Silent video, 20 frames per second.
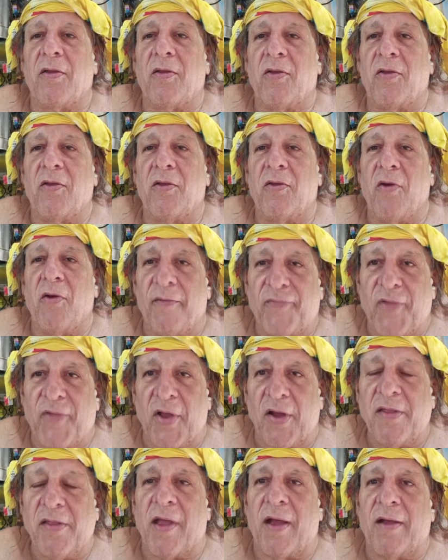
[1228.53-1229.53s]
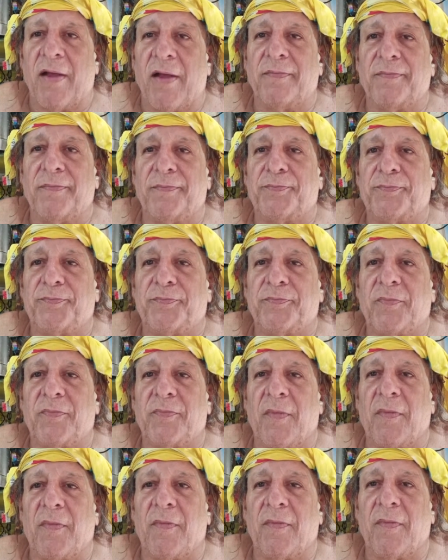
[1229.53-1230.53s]
You have done that,
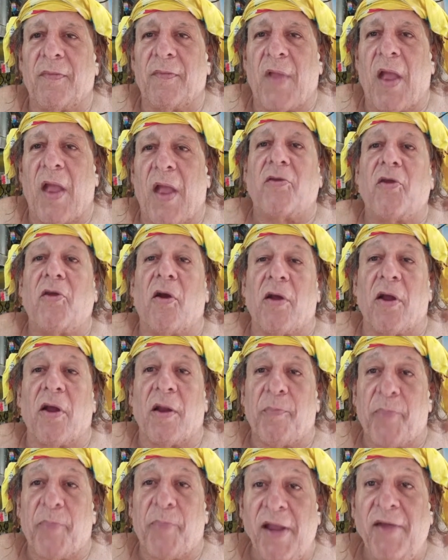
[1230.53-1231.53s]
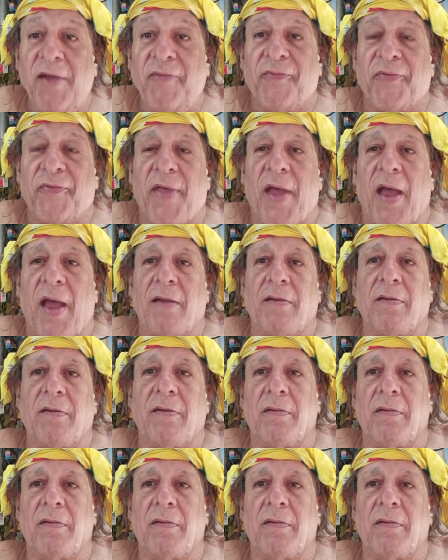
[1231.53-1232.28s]
and you're going to pay for that.